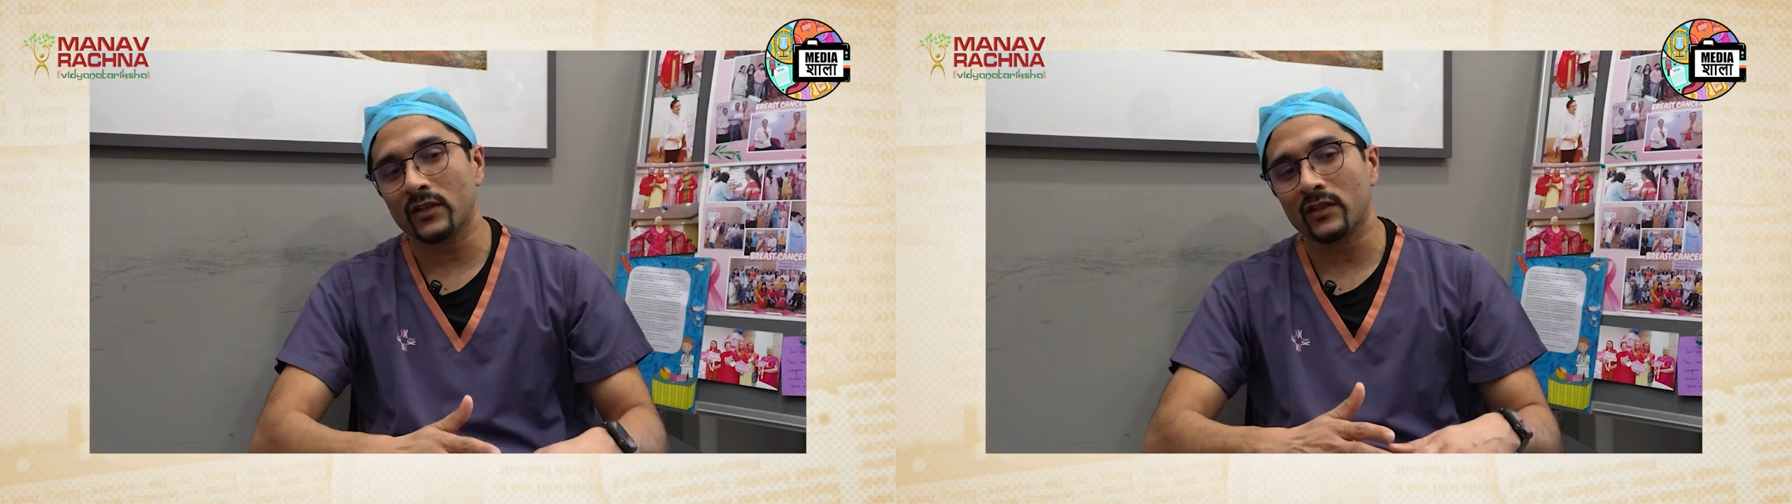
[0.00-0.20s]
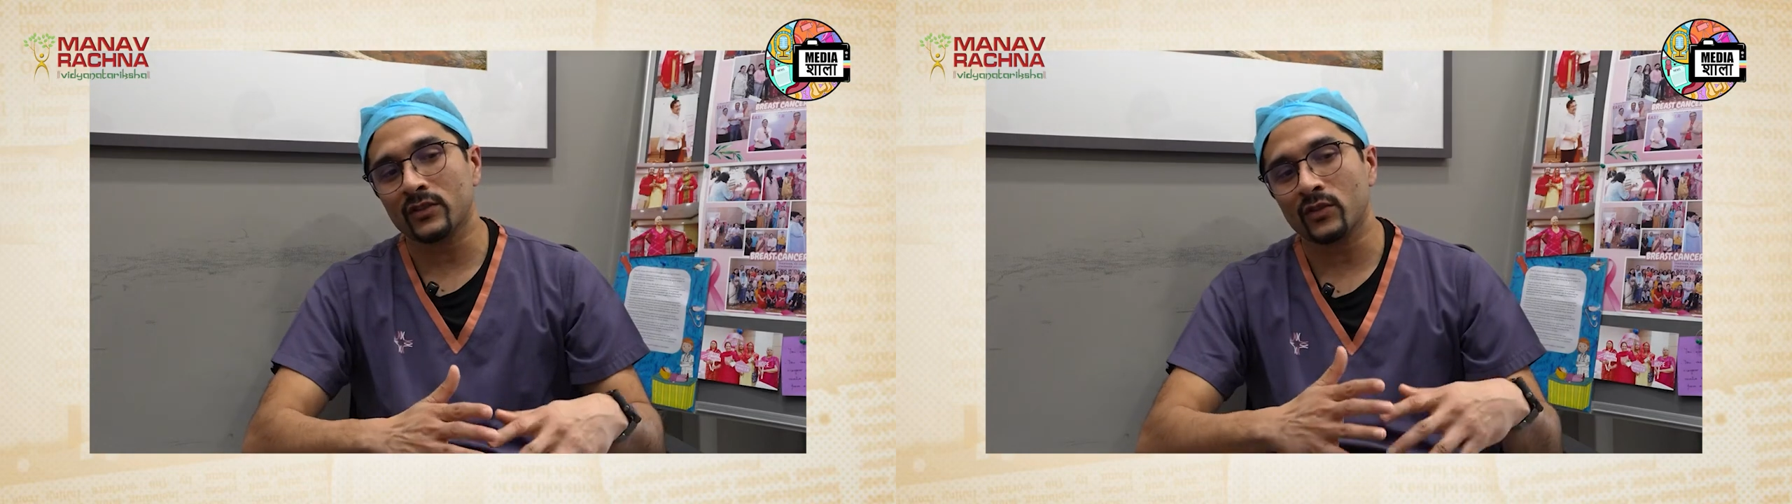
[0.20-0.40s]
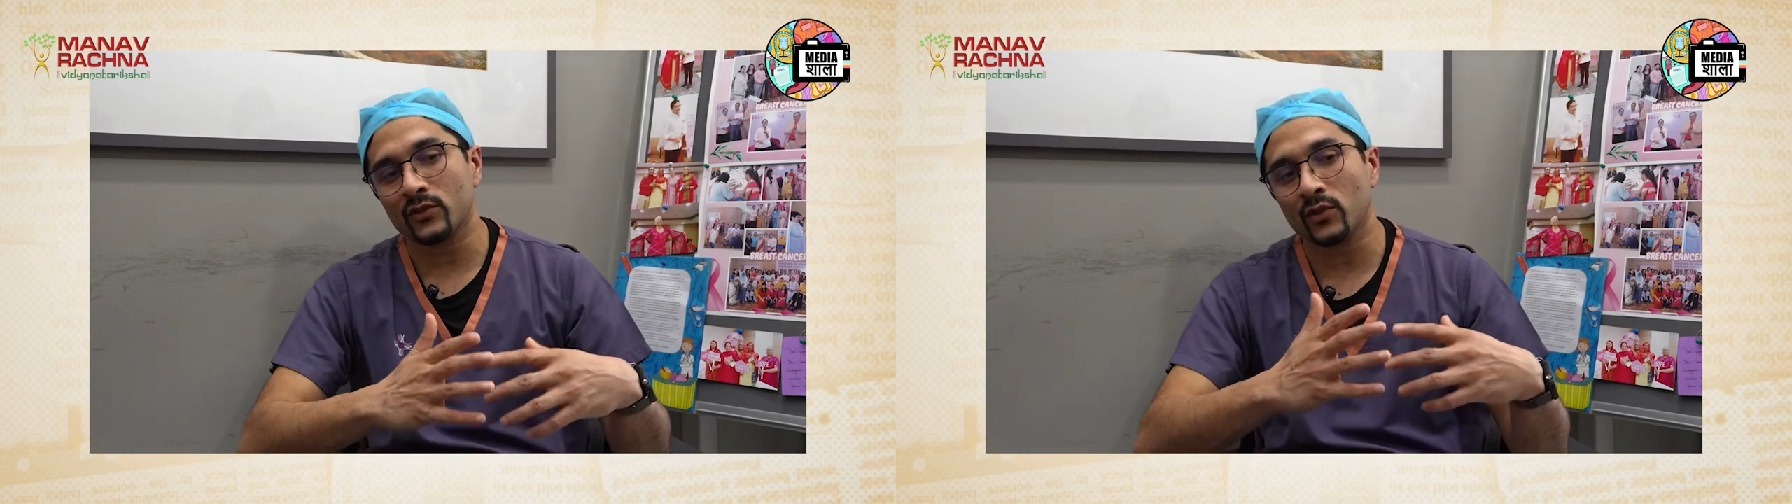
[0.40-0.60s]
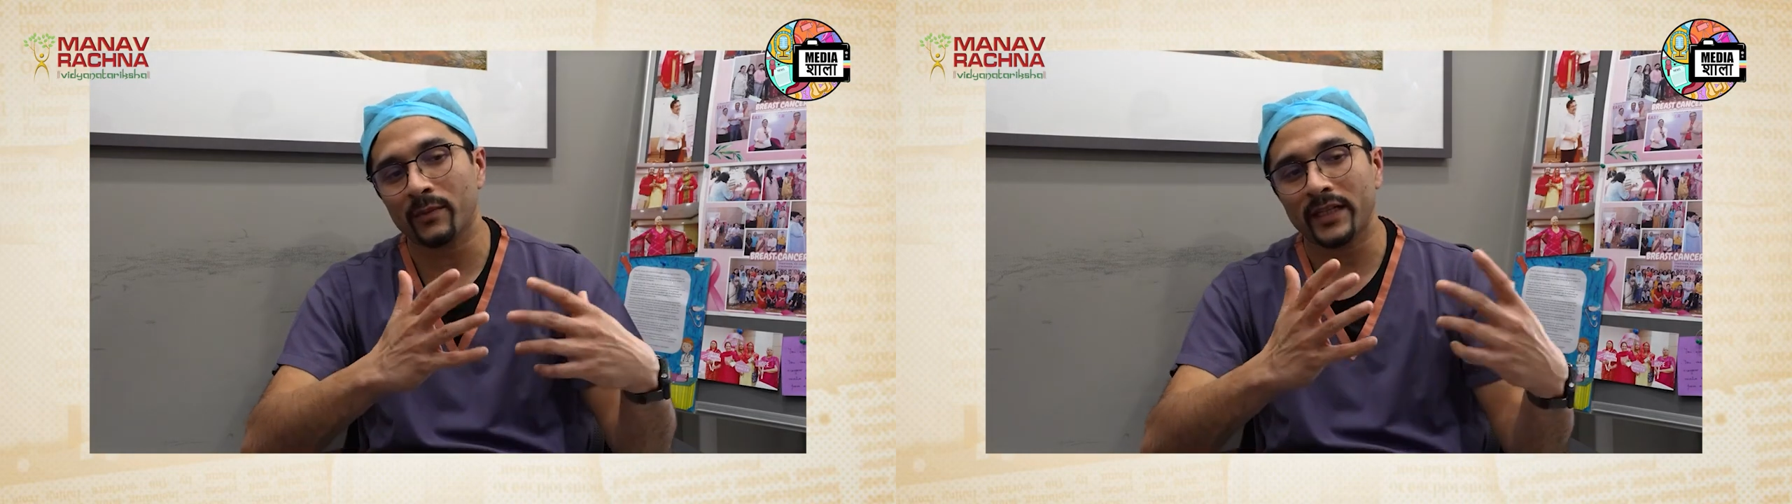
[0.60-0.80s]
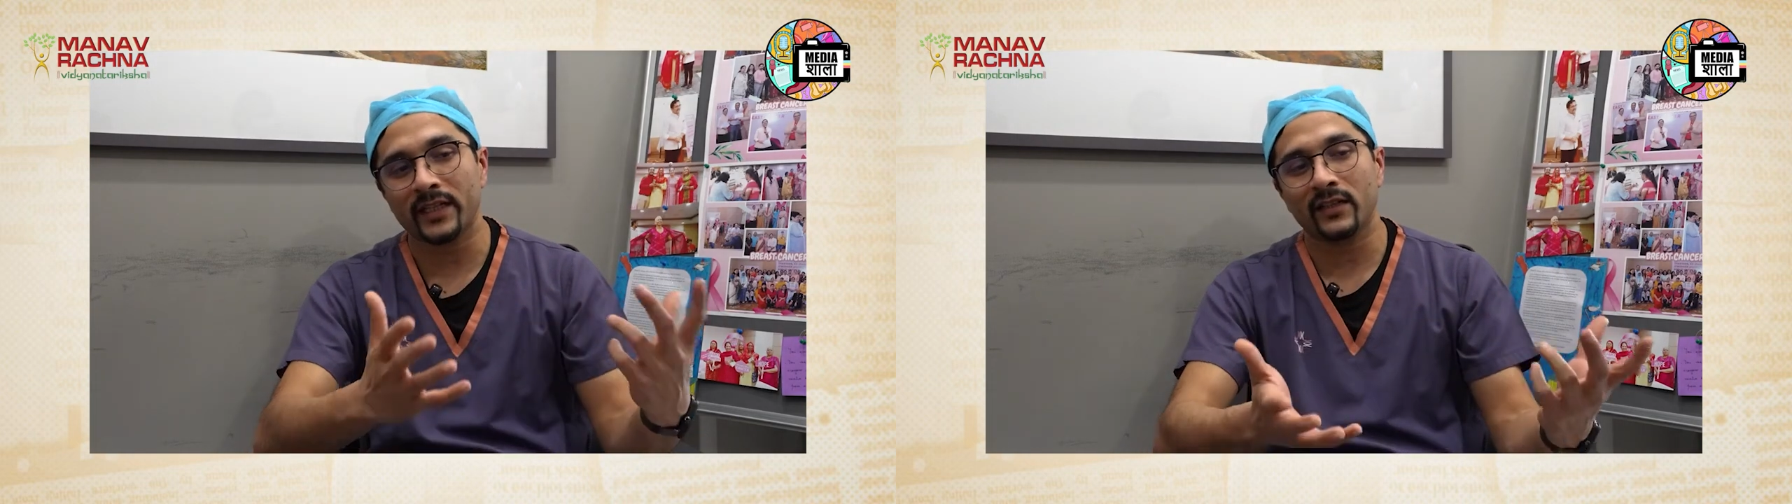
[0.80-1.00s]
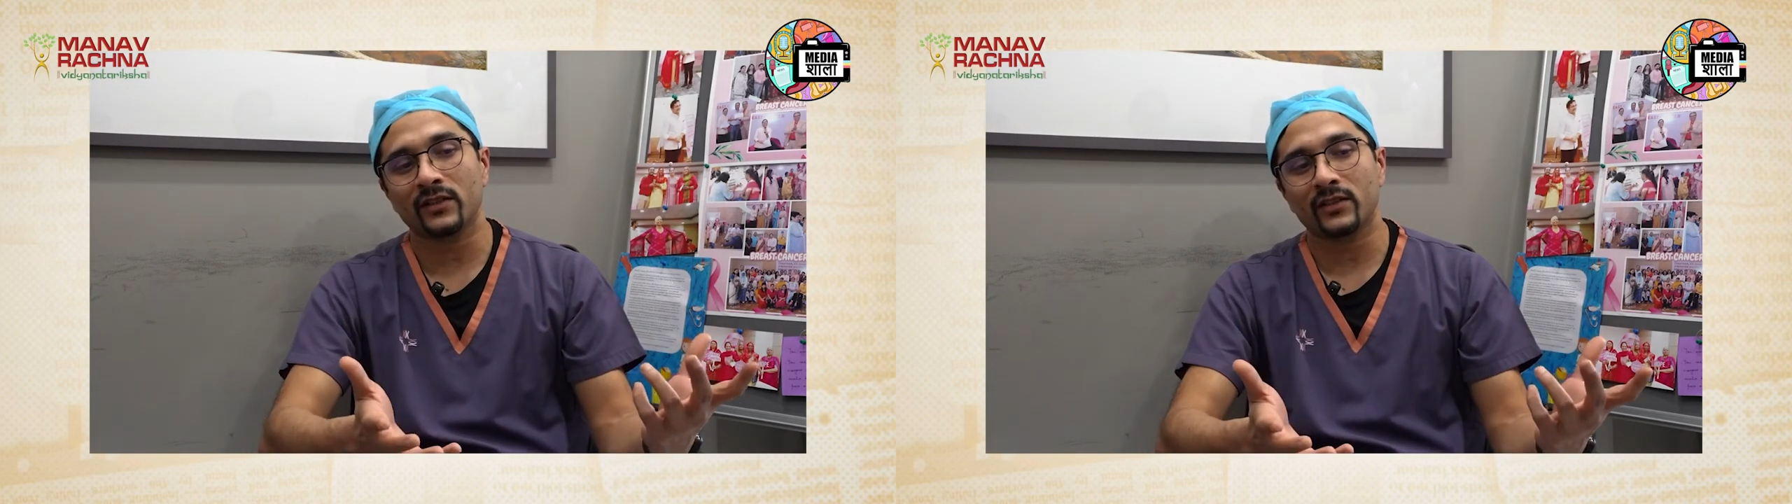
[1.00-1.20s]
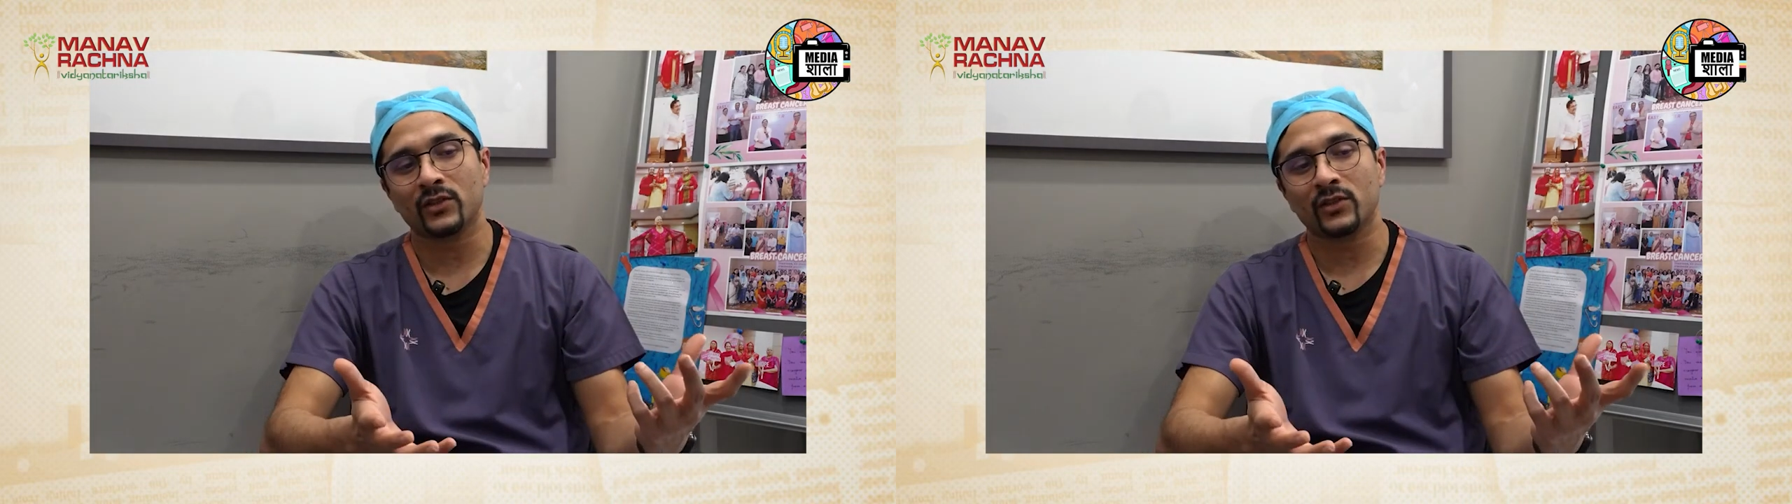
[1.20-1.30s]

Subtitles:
so many